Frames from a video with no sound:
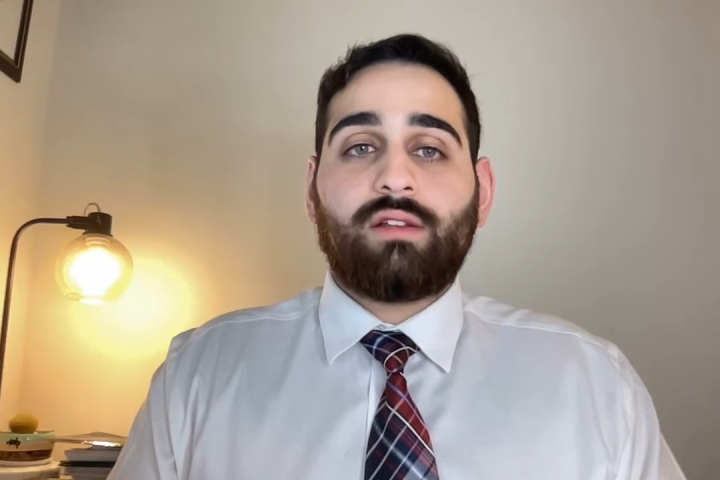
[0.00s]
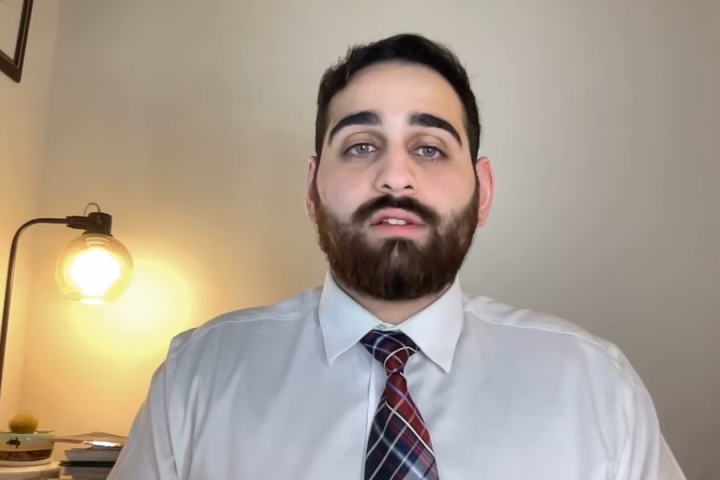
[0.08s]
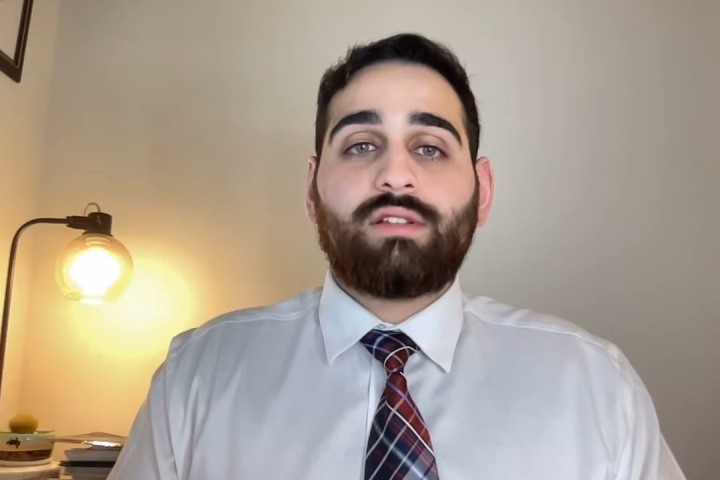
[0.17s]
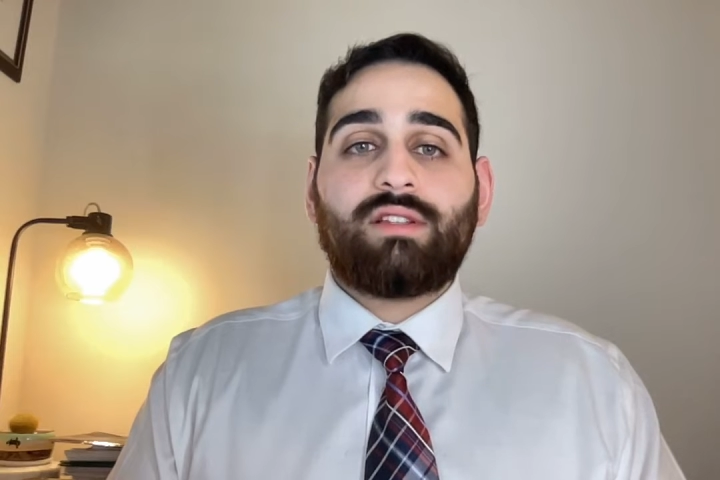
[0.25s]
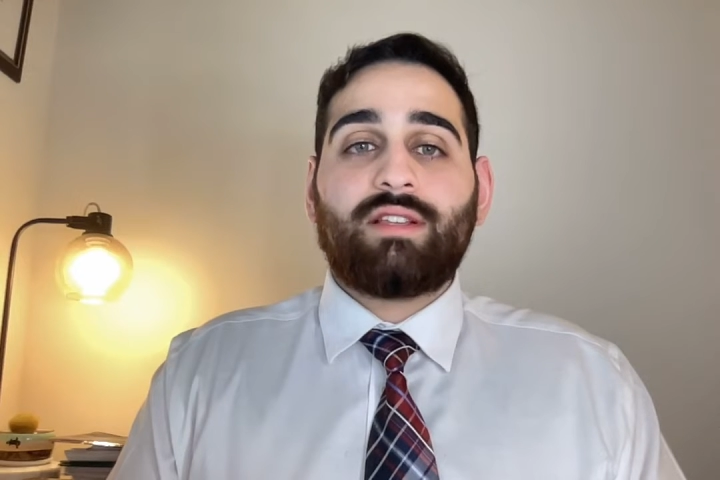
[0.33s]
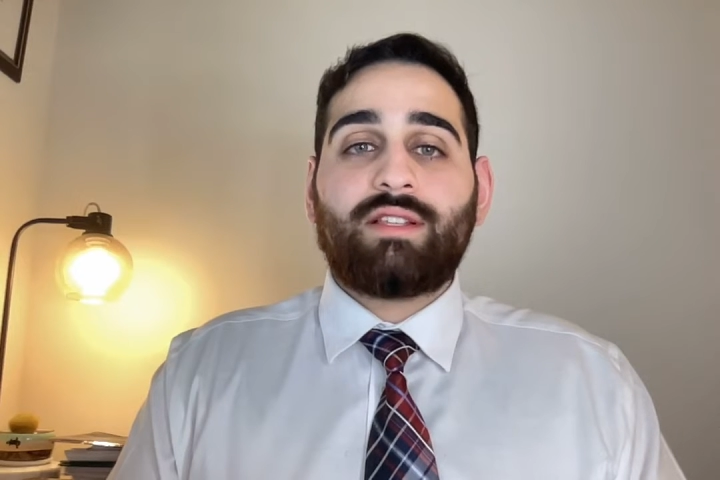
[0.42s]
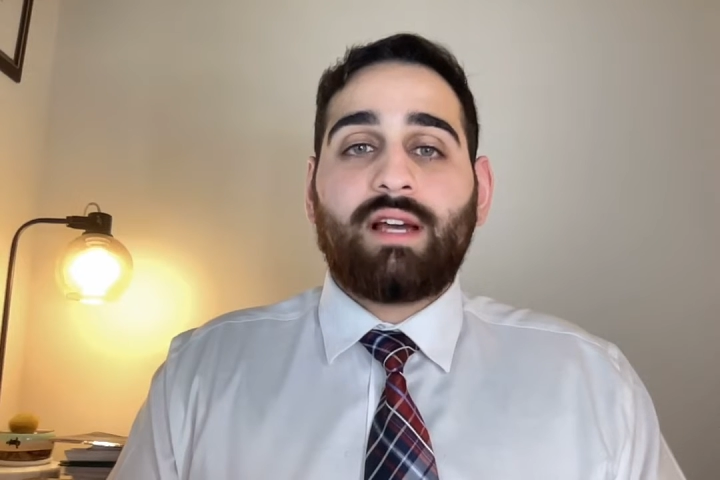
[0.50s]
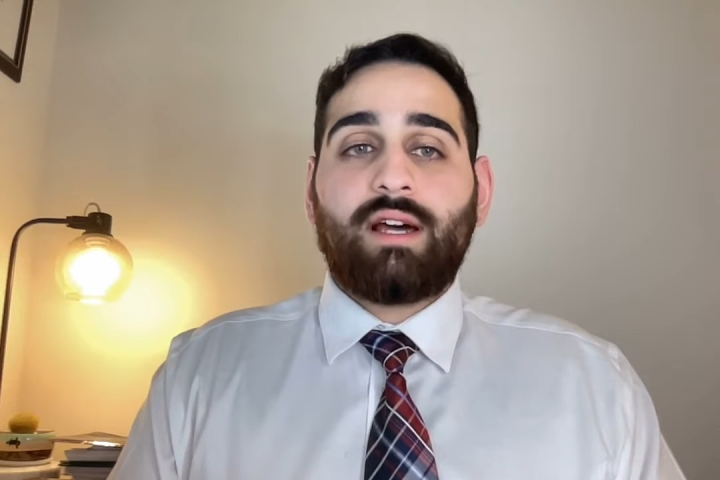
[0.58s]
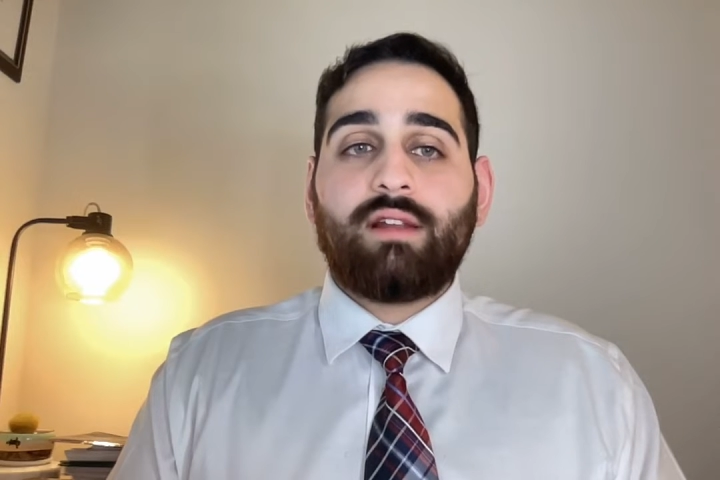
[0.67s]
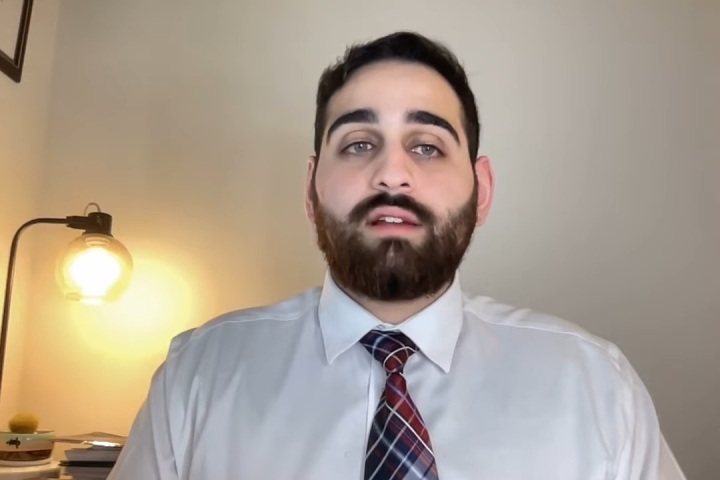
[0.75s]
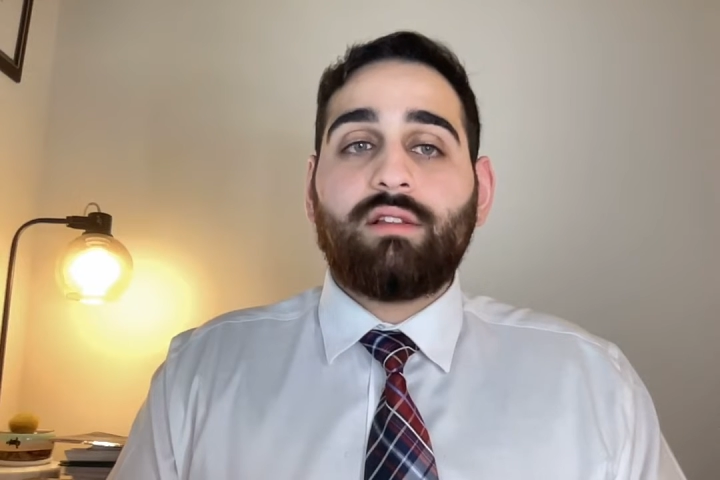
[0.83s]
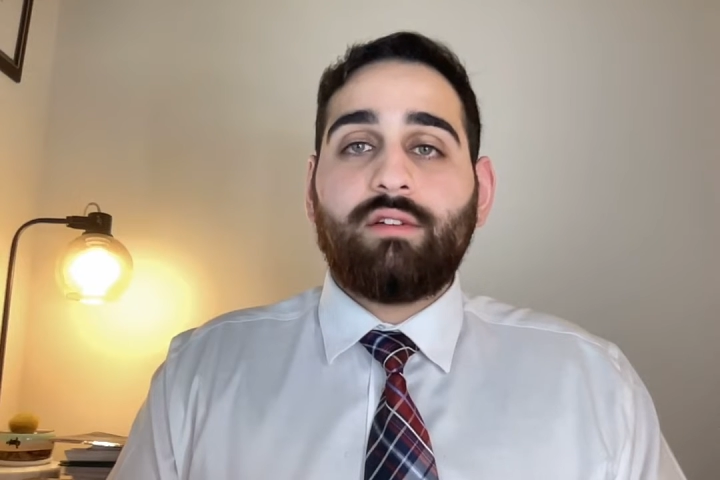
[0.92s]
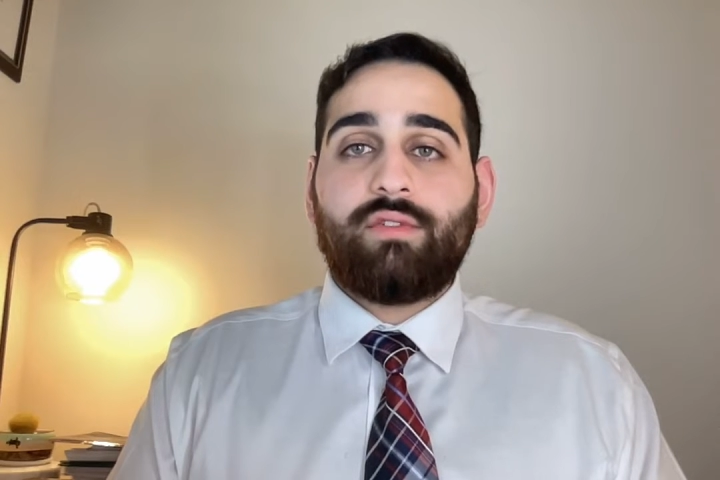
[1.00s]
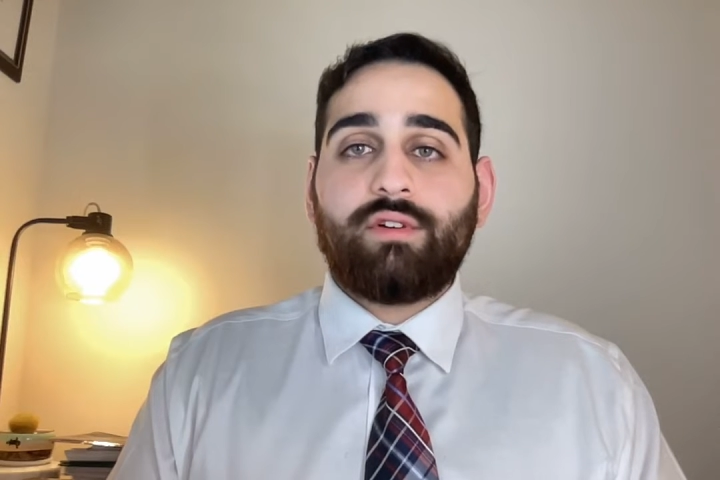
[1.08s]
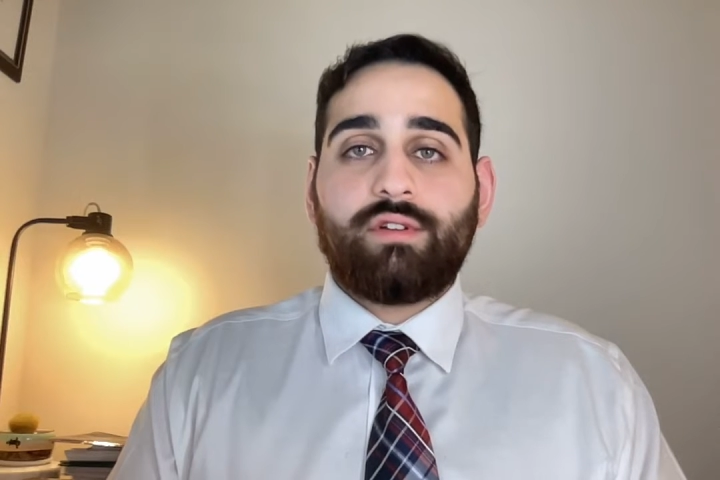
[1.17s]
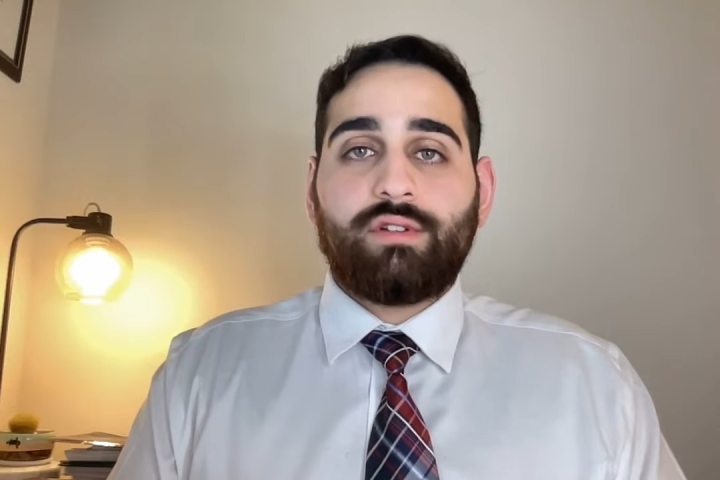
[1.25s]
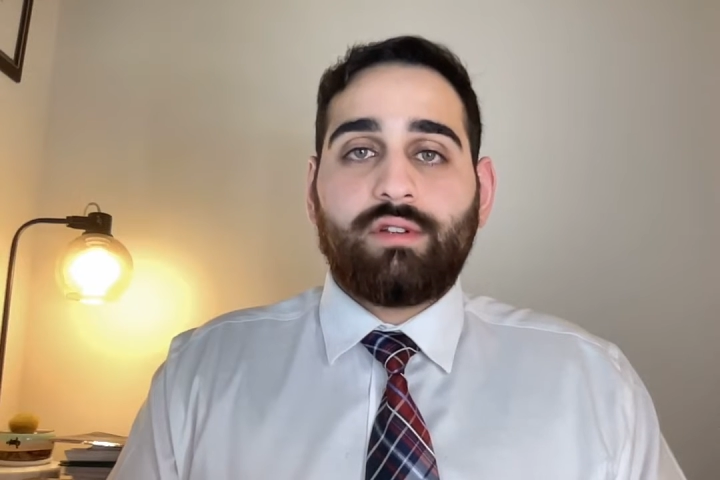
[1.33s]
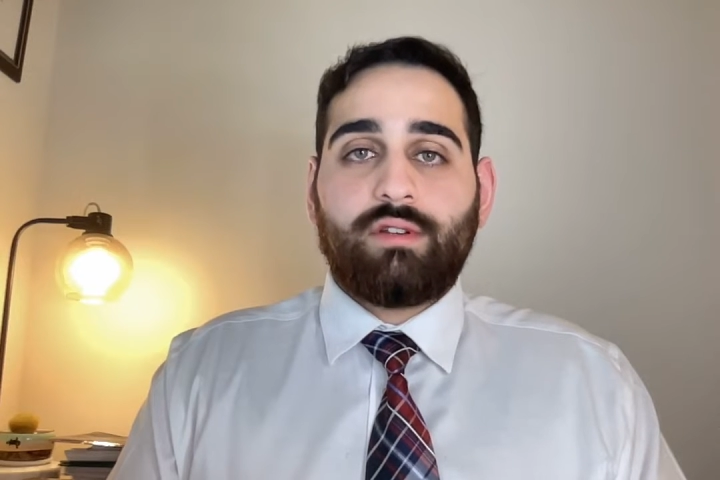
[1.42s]
steatotic liver
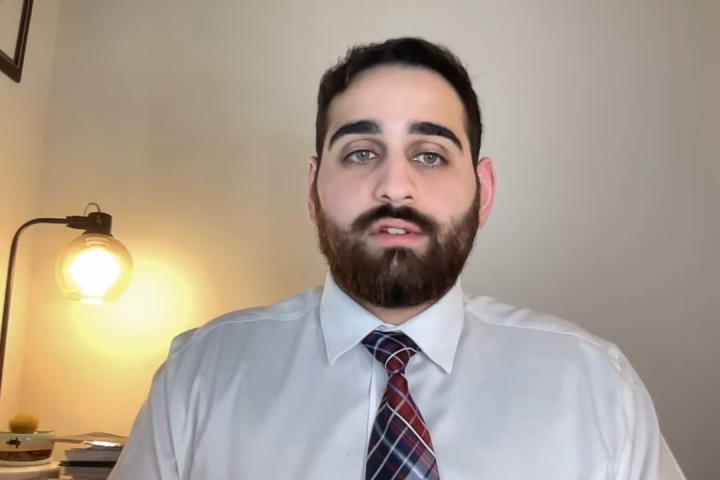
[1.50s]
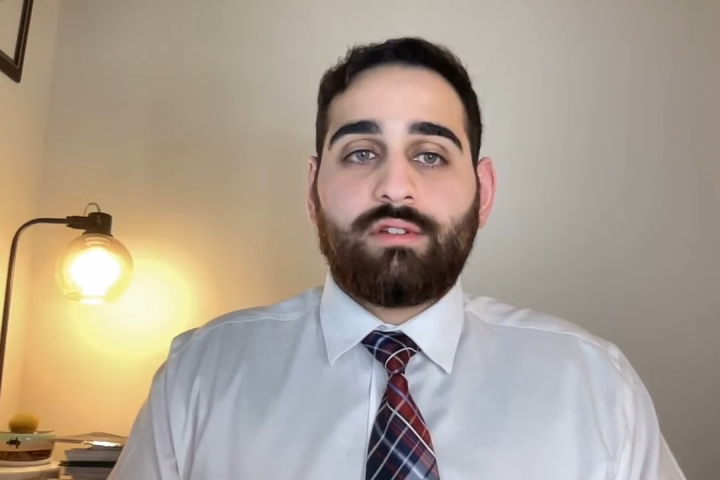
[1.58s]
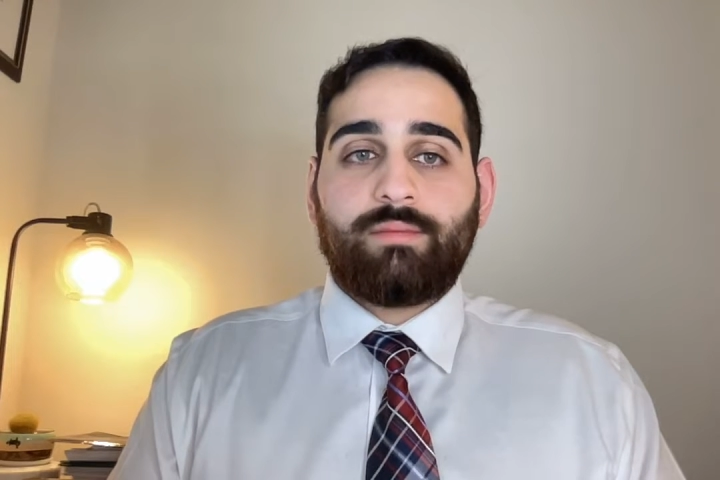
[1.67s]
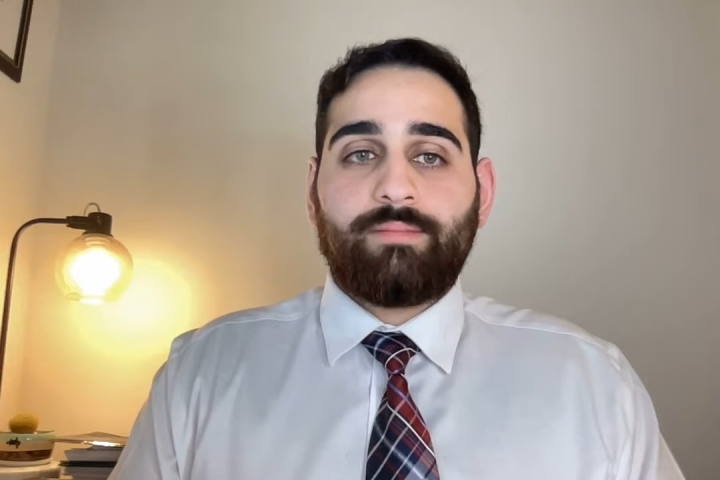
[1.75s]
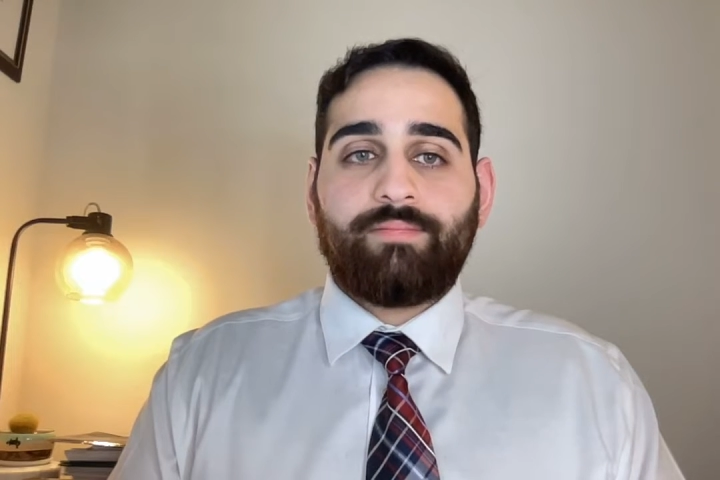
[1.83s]
disease?